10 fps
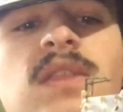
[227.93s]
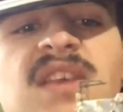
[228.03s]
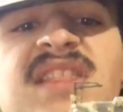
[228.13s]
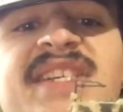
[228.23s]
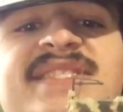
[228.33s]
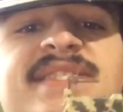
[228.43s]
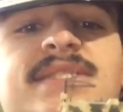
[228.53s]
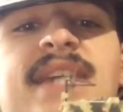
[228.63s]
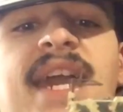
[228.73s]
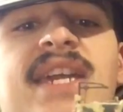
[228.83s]
this
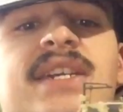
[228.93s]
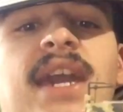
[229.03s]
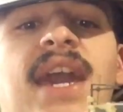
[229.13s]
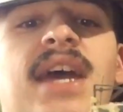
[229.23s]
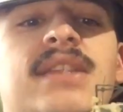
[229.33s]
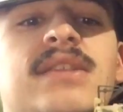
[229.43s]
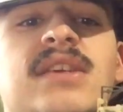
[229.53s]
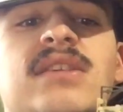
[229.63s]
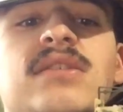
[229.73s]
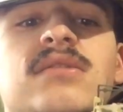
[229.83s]
tank had
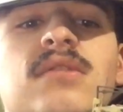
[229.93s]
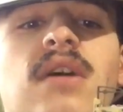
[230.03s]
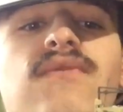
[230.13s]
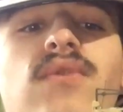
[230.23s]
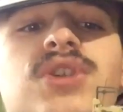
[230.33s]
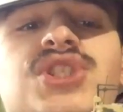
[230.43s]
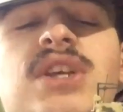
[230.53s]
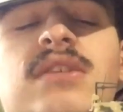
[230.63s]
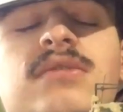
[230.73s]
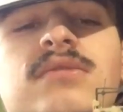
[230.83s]
the
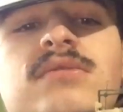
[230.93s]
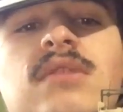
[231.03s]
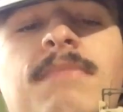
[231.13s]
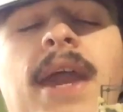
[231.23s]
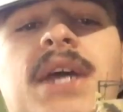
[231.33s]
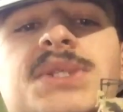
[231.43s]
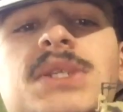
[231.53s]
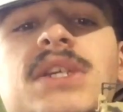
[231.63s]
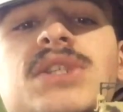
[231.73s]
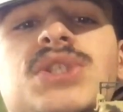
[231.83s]
unfortunate
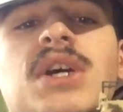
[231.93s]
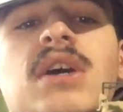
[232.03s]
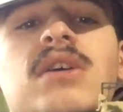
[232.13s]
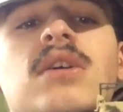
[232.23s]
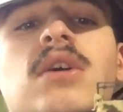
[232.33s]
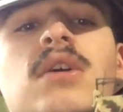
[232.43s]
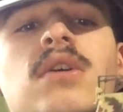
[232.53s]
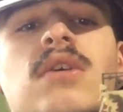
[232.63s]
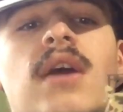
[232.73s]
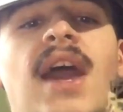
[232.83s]
capacity to
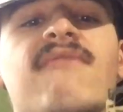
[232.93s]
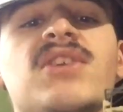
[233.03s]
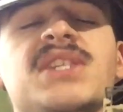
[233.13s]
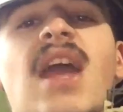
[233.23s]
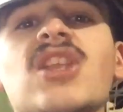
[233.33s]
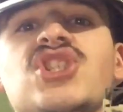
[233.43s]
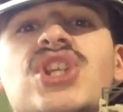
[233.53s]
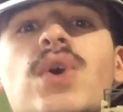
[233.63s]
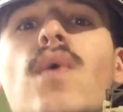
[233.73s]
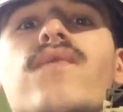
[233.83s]
have its engine
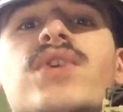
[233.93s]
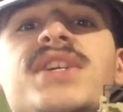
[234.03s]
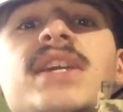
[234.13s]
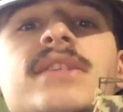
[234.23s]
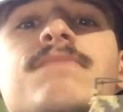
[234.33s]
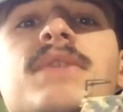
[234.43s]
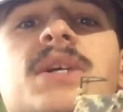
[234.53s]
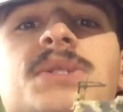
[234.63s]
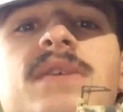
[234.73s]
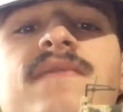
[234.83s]
overheat
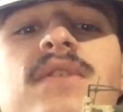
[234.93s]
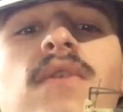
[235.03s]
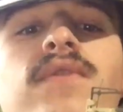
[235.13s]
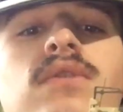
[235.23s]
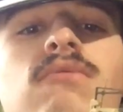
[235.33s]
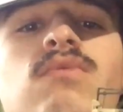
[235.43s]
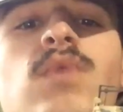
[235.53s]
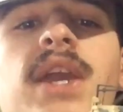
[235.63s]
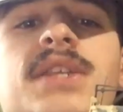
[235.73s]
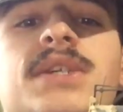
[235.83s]
because of the overloaded
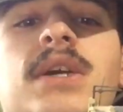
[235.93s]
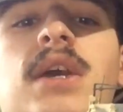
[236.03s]
weight,